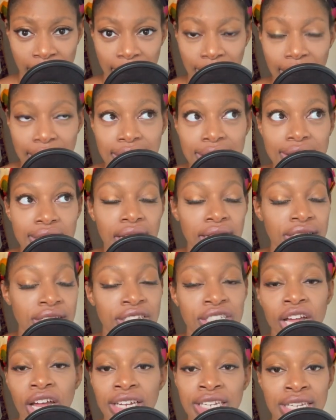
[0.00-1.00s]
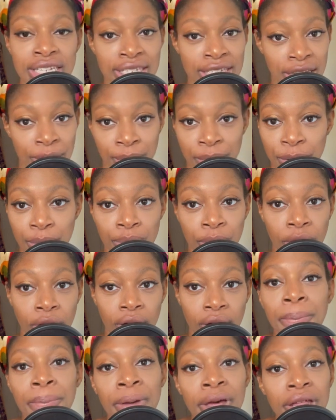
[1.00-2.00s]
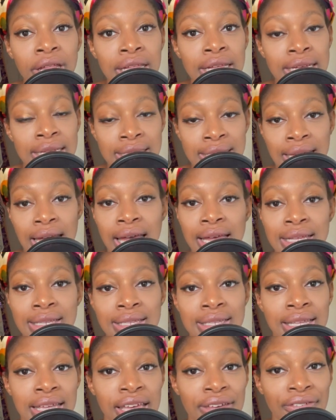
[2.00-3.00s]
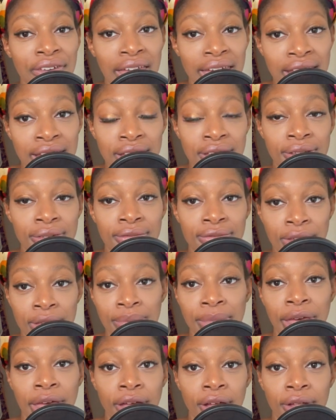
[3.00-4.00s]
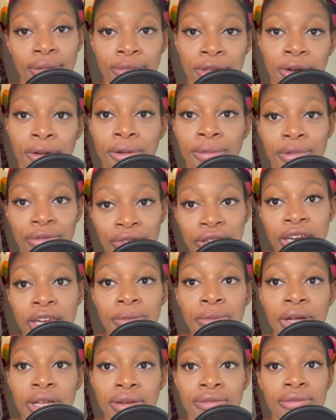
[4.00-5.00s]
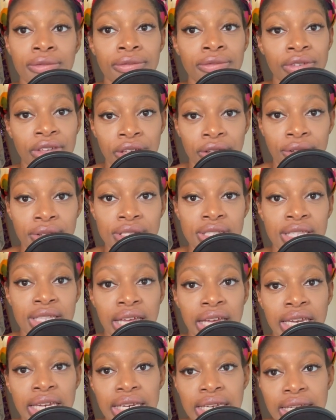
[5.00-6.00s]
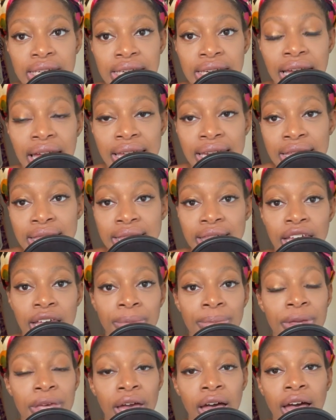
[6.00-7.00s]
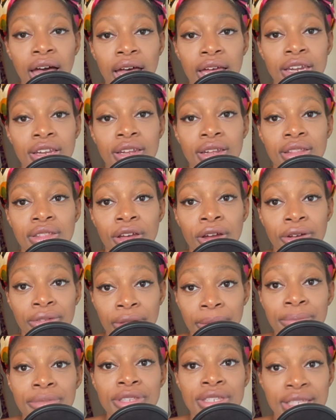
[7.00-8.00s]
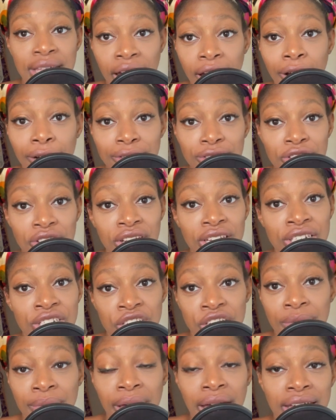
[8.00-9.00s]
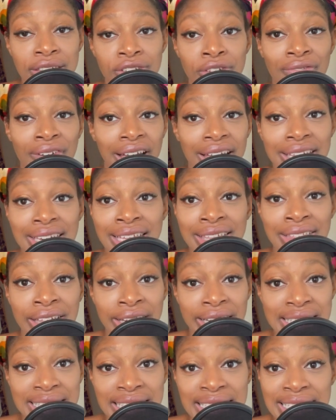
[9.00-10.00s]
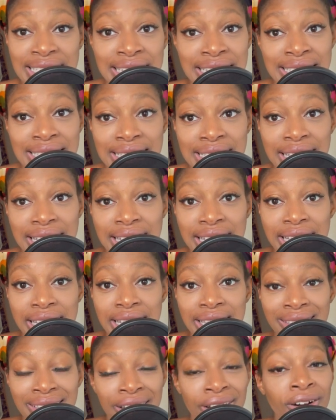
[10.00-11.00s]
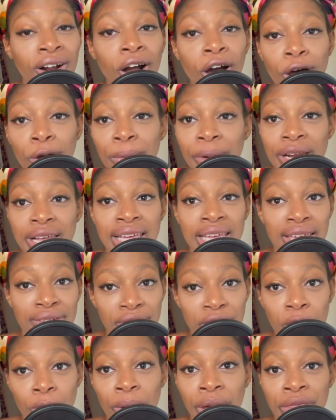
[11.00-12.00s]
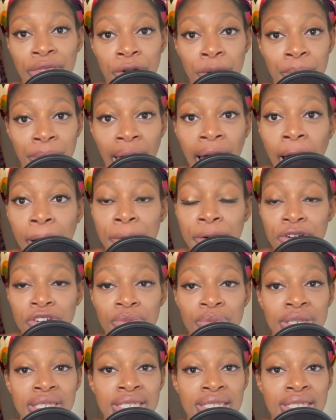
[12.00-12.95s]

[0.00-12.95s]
And it's not just autistic people. Bell Hooks says, if any female, if anyone feels they need anything beyond themselves to legitimize or validate their existence, they are already giving away their power to be